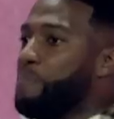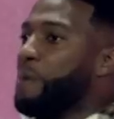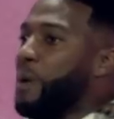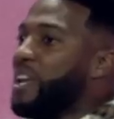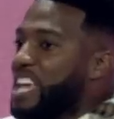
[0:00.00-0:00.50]

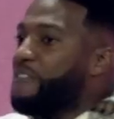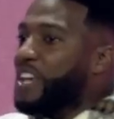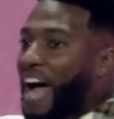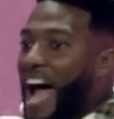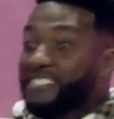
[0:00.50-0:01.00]
been
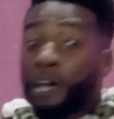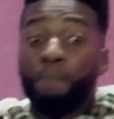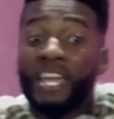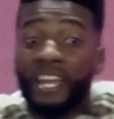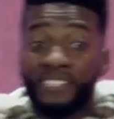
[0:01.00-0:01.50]
believing God to
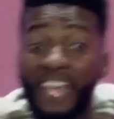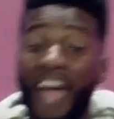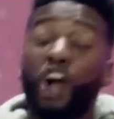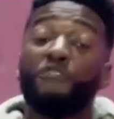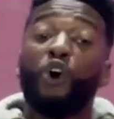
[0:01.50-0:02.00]
meet us
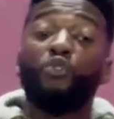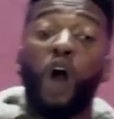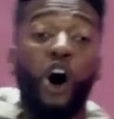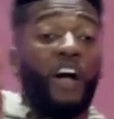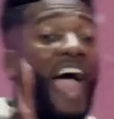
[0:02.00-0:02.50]
at are the
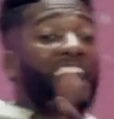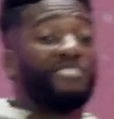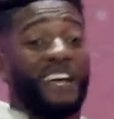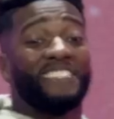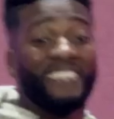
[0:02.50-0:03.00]
wrong
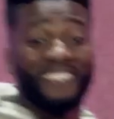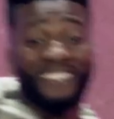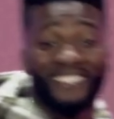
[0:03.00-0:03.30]
addresses.